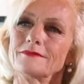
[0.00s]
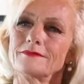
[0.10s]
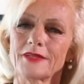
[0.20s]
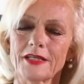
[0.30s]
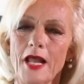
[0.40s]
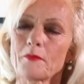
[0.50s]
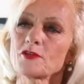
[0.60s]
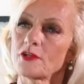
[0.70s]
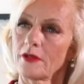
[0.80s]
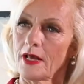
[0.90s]
That happens
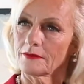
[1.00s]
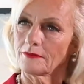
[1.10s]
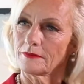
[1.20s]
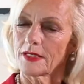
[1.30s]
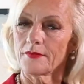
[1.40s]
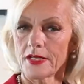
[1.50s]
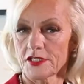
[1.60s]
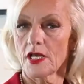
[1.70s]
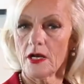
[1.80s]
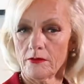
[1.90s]
a lot, and that's
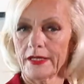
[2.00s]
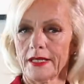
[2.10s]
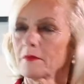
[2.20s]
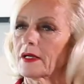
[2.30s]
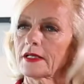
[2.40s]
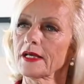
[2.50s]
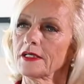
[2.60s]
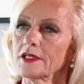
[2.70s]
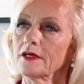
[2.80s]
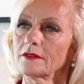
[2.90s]
how I get my
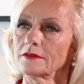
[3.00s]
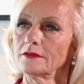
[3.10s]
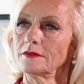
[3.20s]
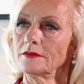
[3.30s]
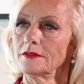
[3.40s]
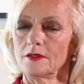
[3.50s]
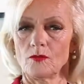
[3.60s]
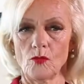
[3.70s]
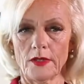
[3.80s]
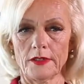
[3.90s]
clientele.
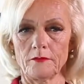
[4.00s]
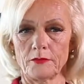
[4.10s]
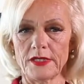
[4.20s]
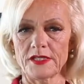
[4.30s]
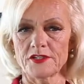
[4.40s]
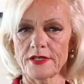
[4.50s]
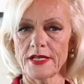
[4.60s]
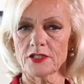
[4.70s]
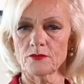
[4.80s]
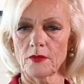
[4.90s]
One brings the
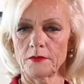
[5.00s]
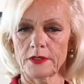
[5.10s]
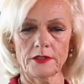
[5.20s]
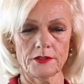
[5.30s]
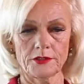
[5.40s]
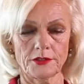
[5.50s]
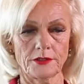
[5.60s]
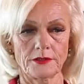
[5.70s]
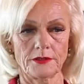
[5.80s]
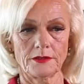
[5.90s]
next one because
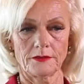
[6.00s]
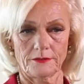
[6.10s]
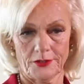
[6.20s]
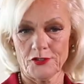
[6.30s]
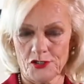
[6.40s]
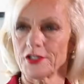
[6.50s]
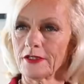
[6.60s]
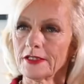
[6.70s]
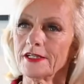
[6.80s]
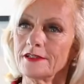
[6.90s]
they're still
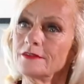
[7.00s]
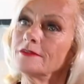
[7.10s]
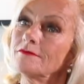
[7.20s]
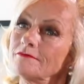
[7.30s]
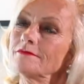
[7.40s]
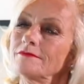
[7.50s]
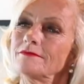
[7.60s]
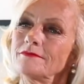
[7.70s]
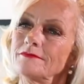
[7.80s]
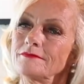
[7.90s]
in
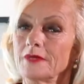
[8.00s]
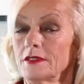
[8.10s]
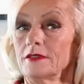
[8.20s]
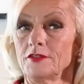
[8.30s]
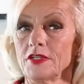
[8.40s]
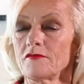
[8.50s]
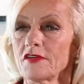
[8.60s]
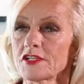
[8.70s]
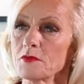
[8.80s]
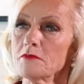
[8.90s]
the
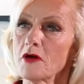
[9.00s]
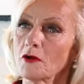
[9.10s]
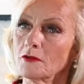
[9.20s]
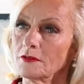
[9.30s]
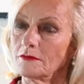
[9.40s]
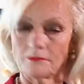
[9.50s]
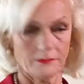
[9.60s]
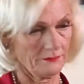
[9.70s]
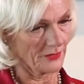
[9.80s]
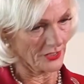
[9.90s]
investment mode,
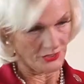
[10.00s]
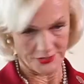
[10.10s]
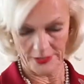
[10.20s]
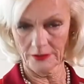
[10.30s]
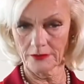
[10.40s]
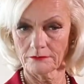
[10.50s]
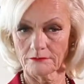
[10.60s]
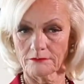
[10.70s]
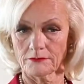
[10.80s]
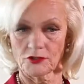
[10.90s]
they're still
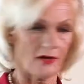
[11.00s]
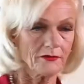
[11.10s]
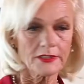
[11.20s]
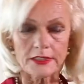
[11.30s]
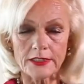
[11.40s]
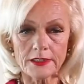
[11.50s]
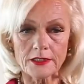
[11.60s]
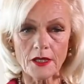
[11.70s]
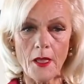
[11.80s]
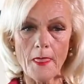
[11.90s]
traveling here.
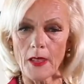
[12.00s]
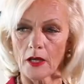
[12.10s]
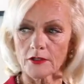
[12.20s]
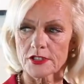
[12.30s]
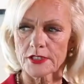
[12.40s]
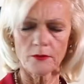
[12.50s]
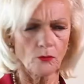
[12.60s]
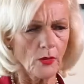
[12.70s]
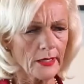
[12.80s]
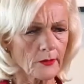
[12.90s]
Others say,
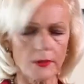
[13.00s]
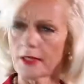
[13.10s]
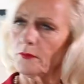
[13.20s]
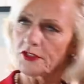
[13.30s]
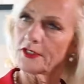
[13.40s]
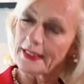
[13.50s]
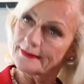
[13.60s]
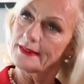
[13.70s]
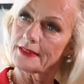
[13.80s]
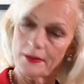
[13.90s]
wow, can we get
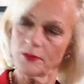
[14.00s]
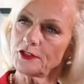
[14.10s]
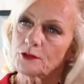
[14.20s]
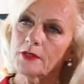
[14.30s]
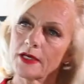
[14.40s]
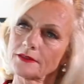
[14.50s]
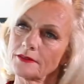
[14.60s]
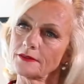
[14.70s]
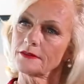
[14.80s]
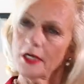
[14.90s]
that? Can we do that?
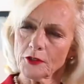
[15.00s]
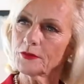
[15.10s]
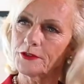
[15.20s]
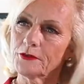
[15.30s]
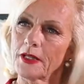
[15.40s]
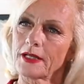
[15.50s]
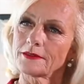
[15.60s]
How do we do that?